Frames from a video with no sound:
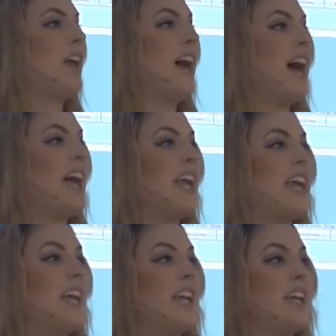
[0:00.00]

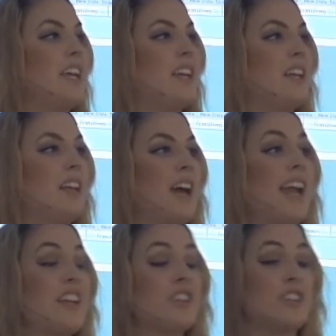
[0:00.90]
I,
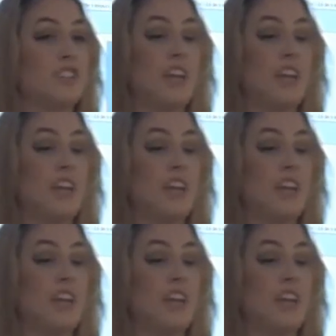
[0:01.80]
I, interned,